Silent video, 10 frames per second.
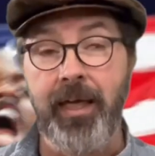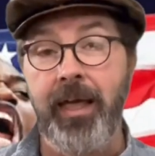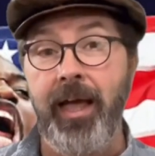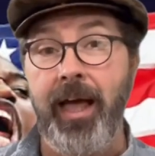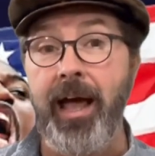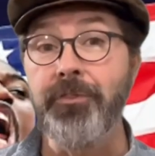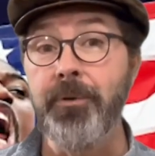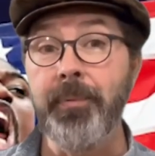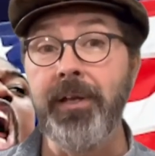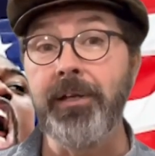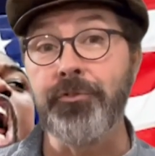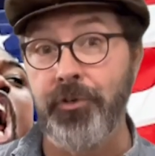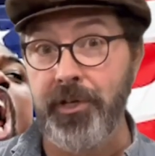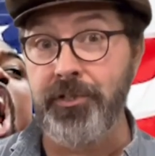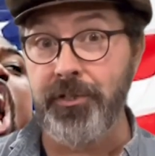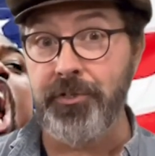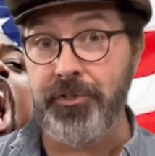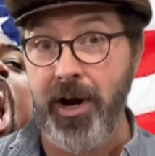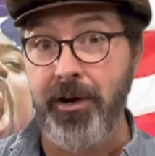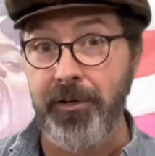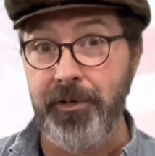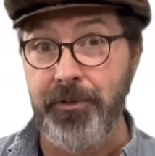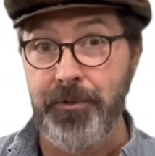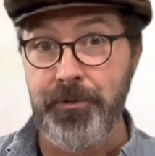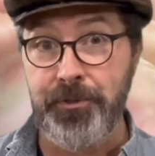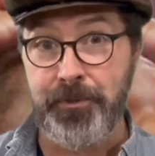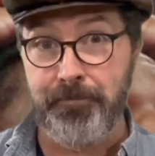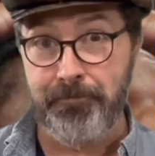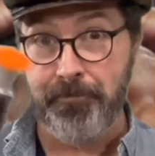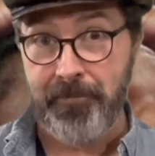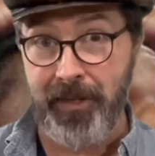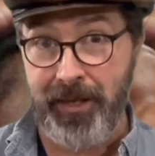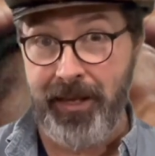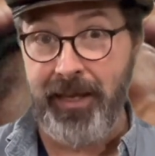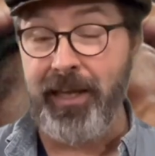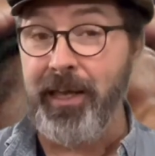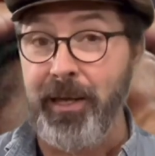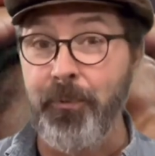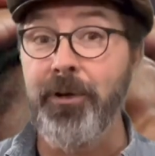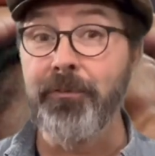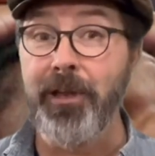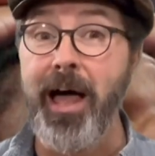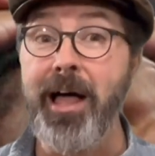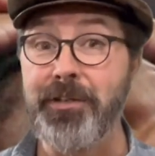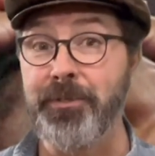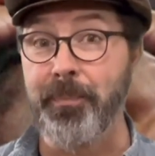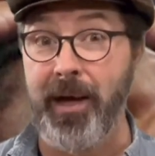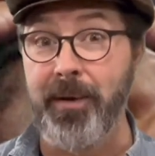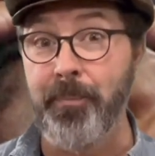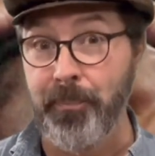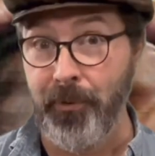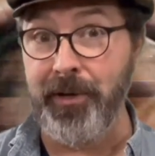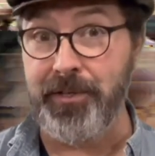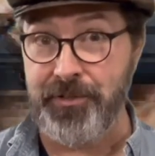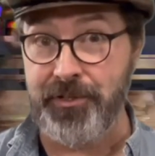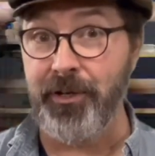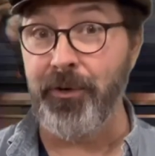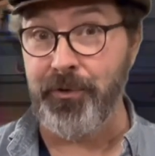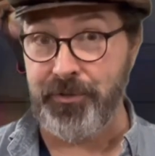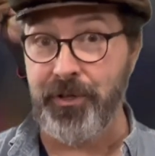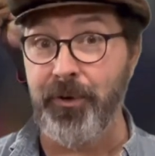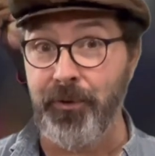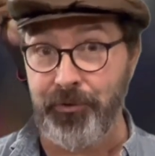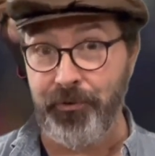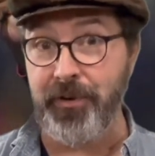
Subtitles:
Had there been a traditional starter used, he would have lost by 0.003